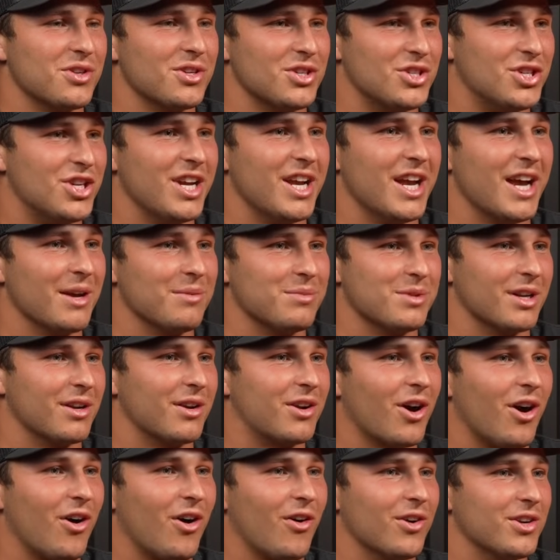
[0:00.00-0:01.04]
GMs in
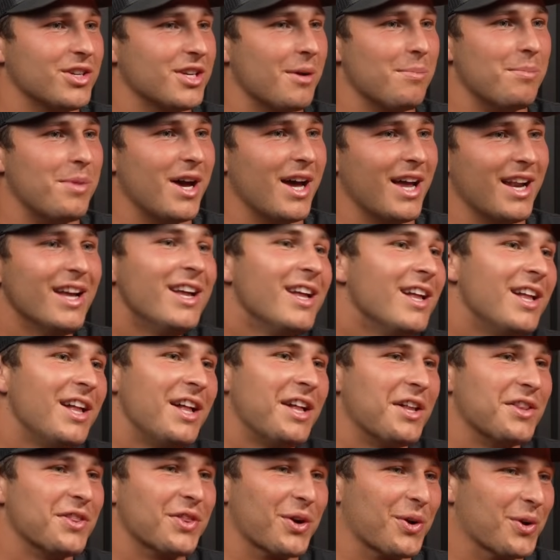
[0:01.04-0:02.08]
college, I bet
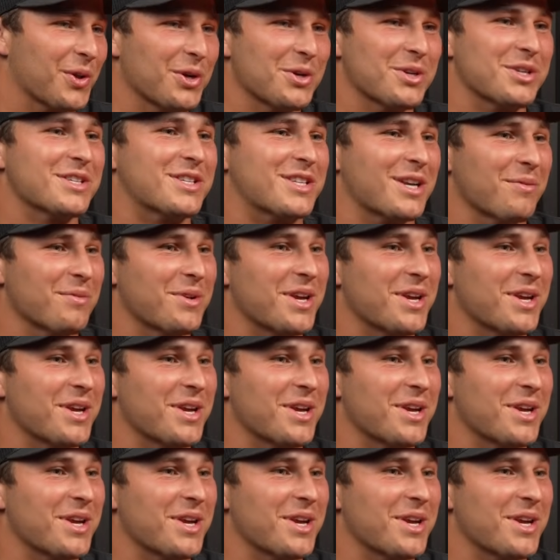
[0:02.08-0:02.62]
they're losing some